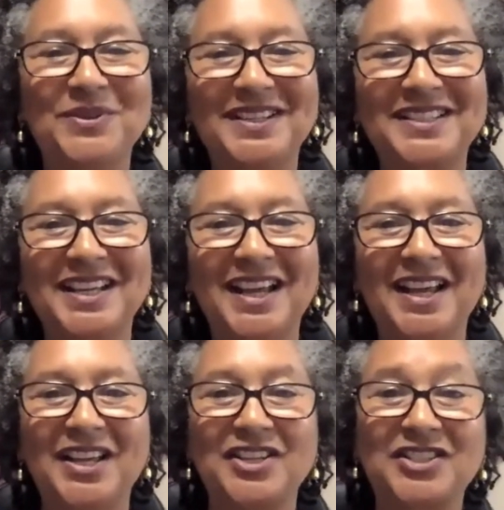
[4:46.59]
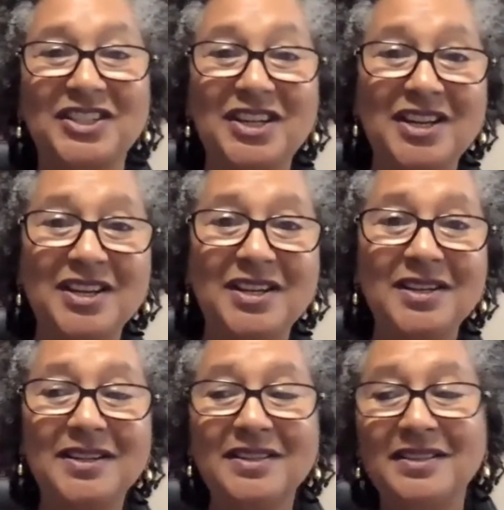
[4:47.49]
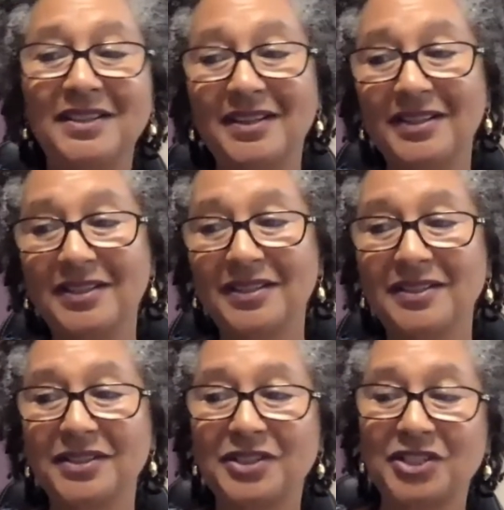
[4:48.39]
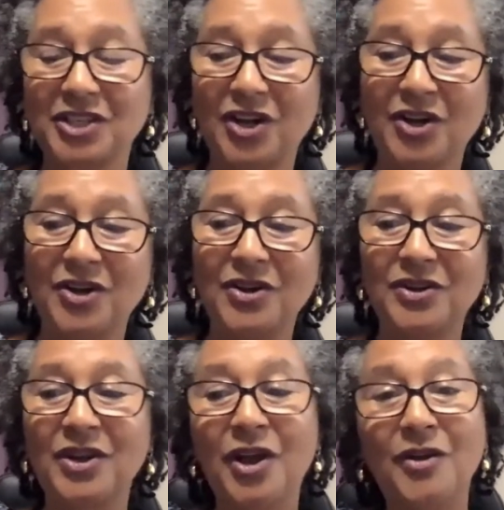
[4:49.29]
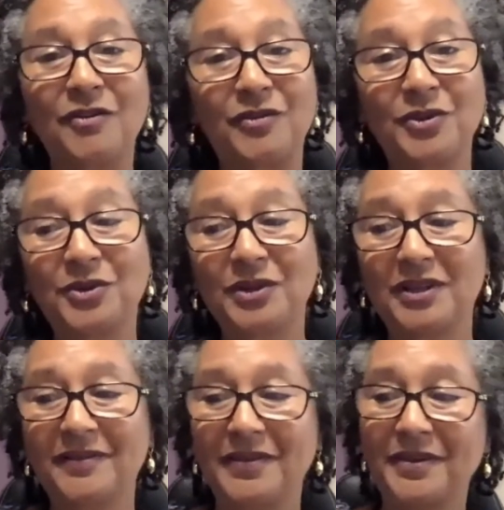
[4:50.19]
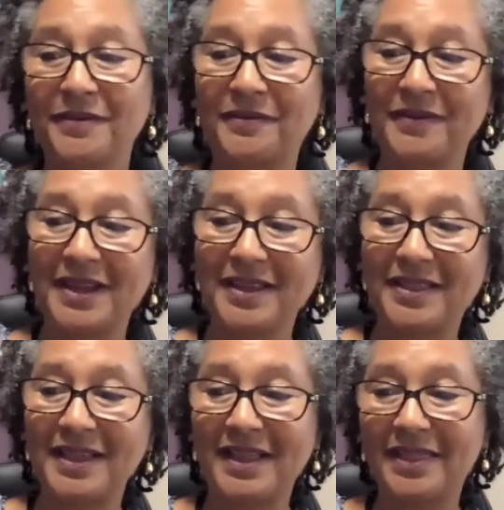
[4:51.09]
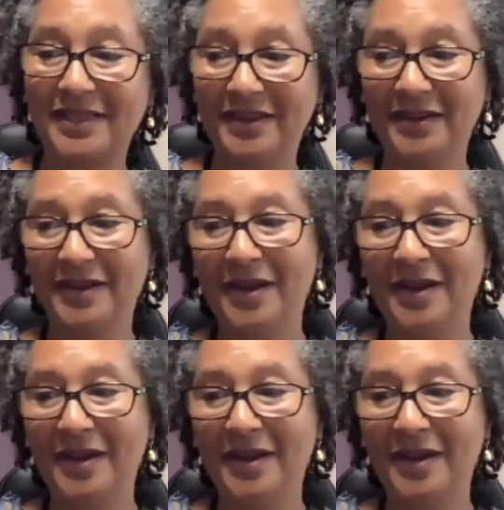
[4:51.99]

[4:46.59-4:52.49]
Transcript: It's sing a song full of the faith that the